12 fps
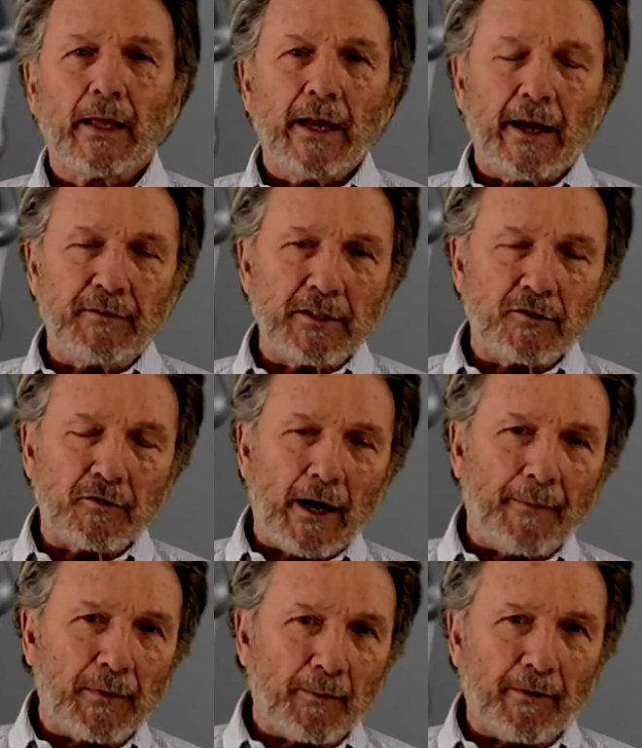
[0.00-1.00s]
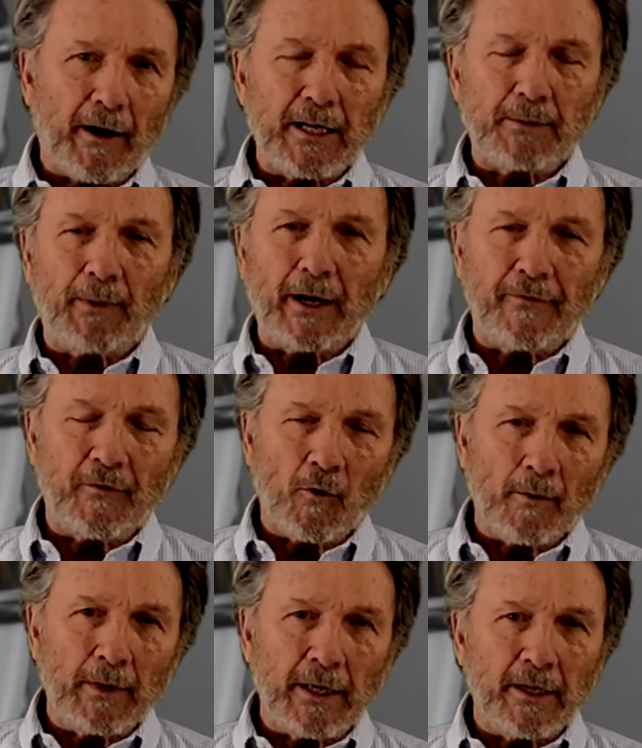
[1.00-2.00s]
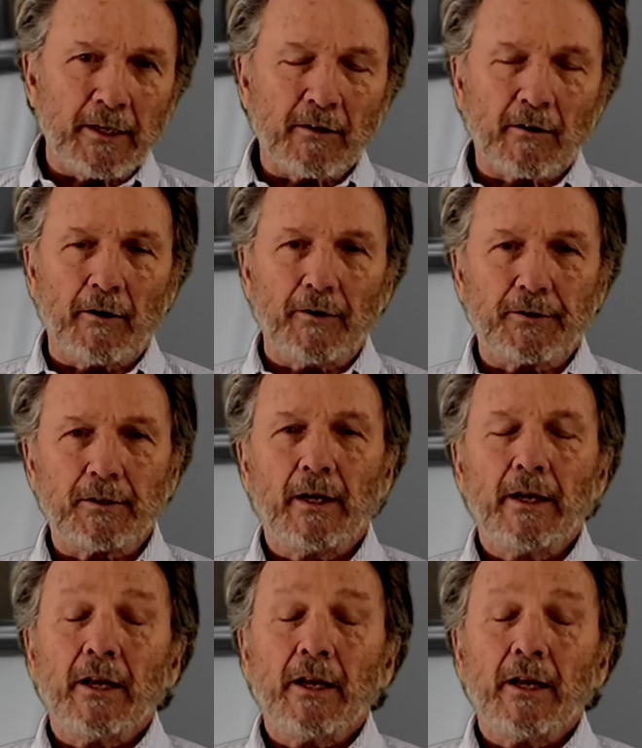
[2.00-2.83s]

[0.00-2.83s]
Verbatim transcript: have just dropped the price by four million euros.